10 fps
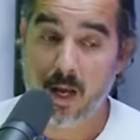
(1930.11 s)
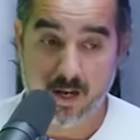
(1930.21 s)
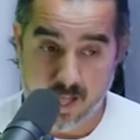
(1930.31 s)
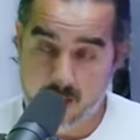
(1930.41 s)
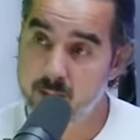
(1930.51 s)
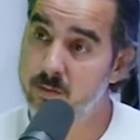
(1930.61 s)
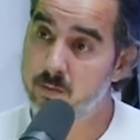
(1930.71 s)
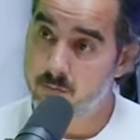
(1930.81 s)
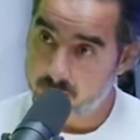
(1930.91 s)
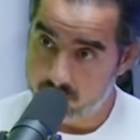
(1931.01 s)
And that
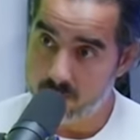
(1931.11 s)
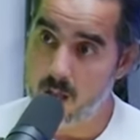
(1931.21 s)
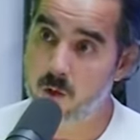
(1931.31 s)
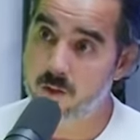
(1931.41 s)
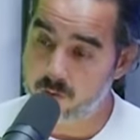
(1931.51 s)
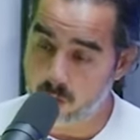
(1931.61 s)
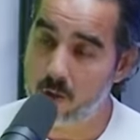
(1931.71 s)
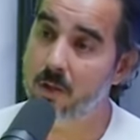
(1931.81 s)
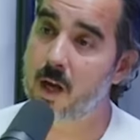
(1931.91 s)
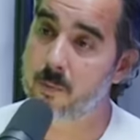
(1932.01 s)
is... now they
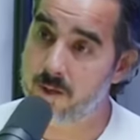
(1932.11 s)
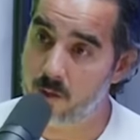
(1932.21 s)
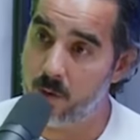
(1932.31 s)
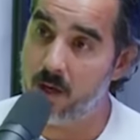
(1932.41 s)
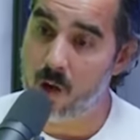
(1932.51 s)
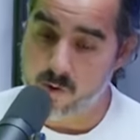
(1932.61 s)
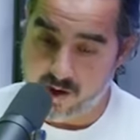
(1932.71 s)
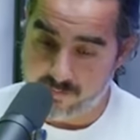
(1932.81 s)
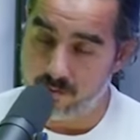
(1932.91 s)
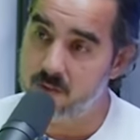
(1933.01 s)
start collaborating, right? Now we
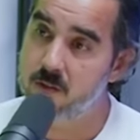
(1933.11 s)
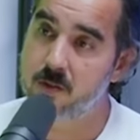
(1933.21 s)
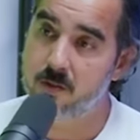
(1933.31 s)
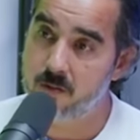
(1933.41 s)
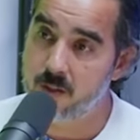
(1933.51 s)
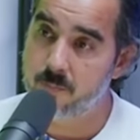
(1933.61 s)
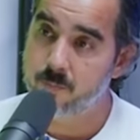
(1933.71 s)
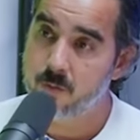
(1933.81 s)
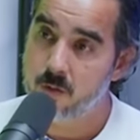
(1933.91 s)
got consistency.